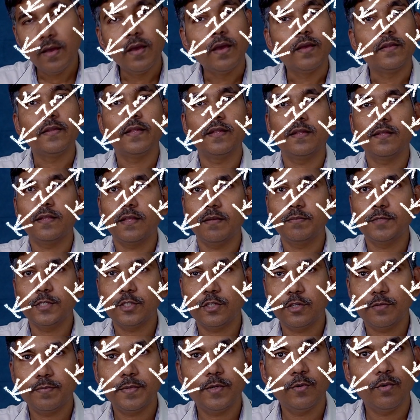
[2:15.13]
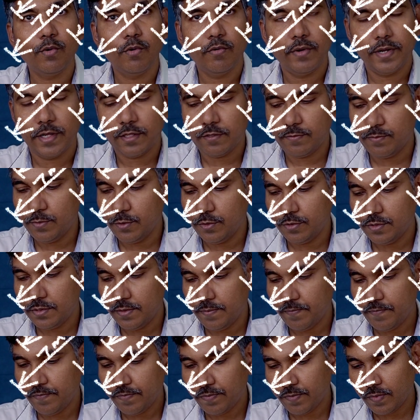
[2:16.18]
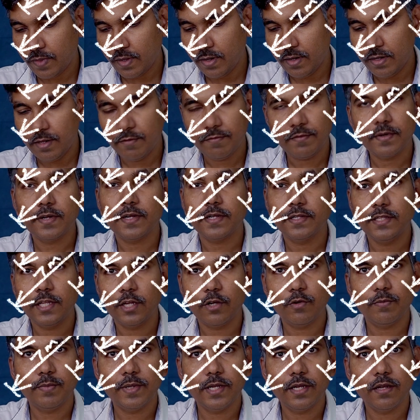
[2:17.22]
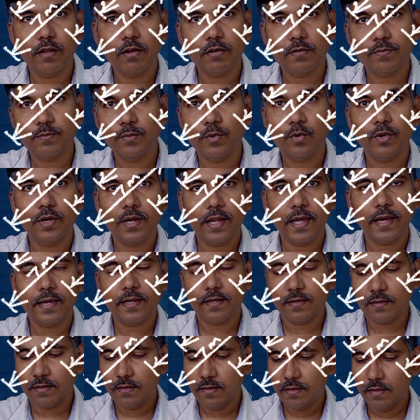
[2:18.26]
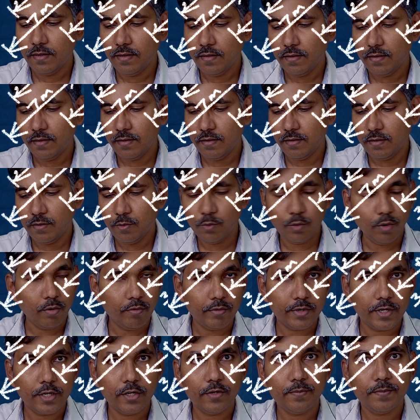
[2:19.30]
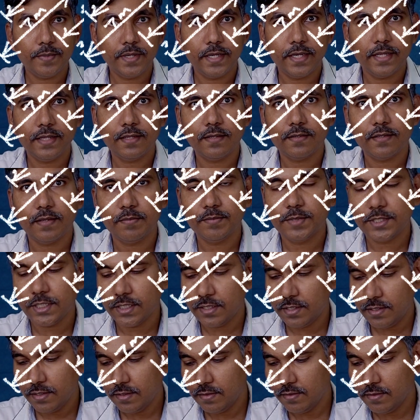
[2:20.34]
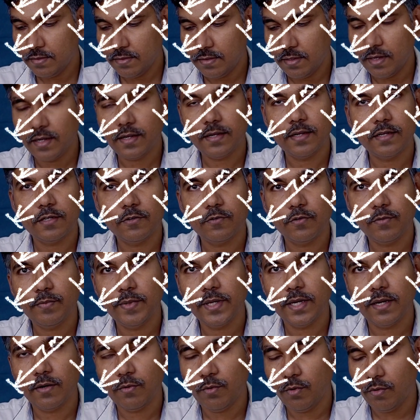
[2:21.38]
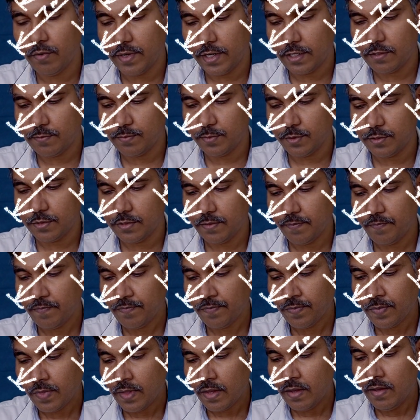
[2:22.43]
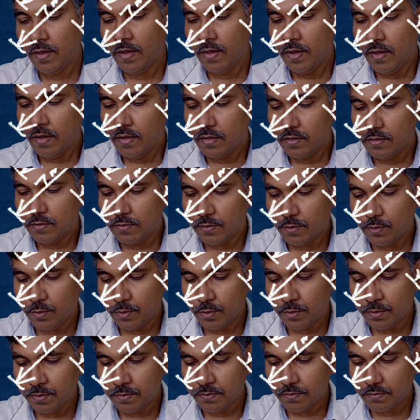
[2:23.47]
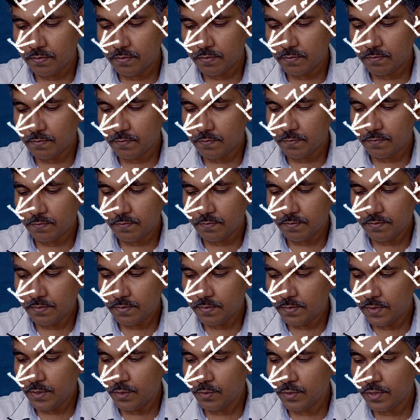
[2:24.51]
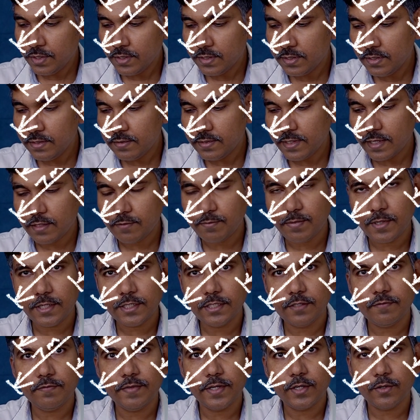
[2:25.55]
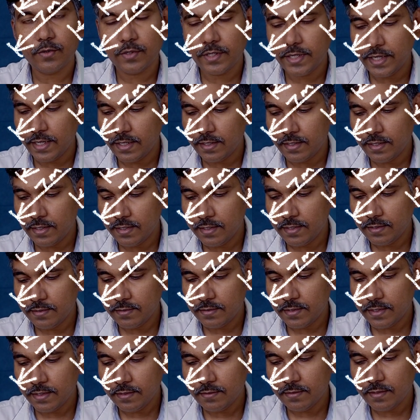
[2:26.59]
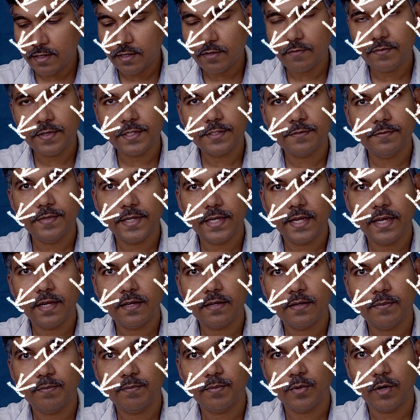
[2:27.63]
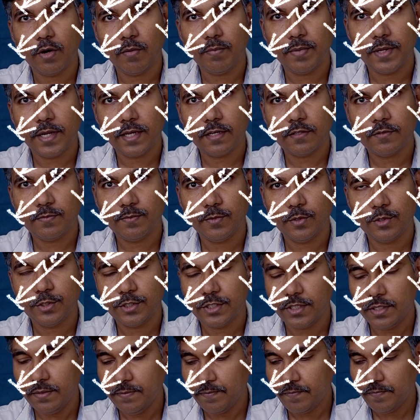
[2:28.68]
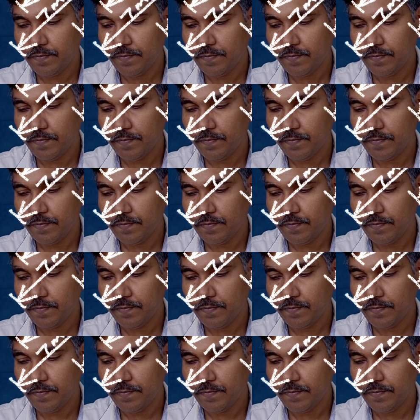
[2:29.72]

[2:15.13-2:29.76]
Then the subject would be overexposed. Definitely there would be a lot more light over illuminating the subject, and it would be overexposed. So using this expression, we could get the distance at which we get proper exposure.